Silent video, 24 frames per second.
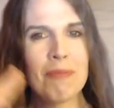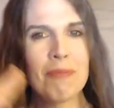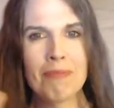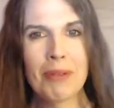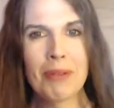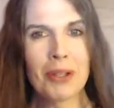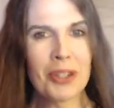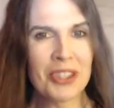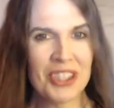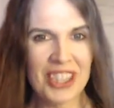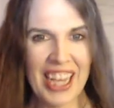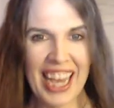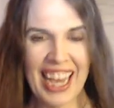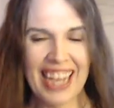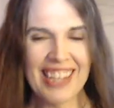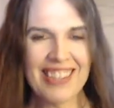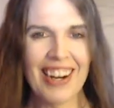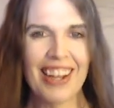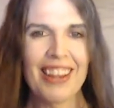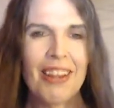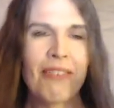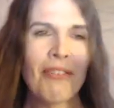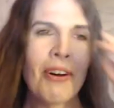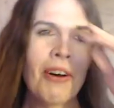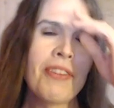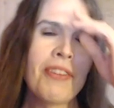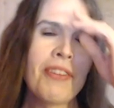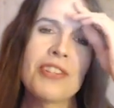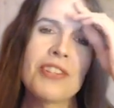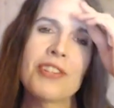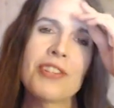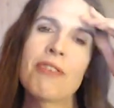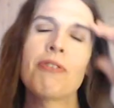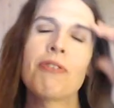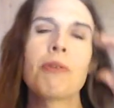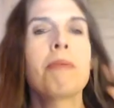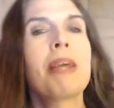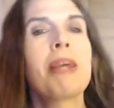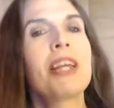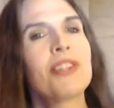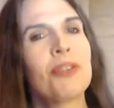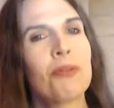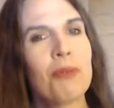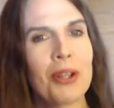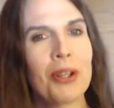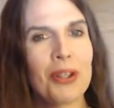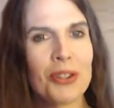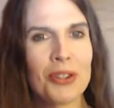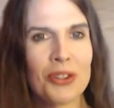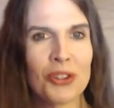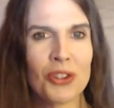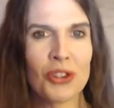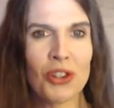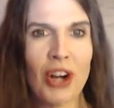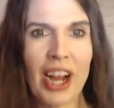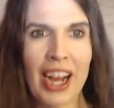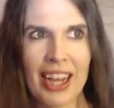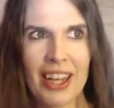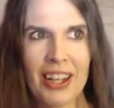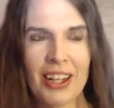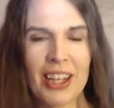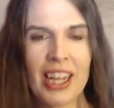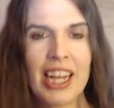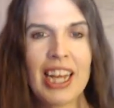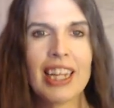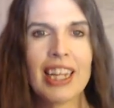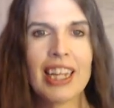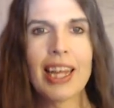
milkshakes and I love all this. So for me, it's a real trial.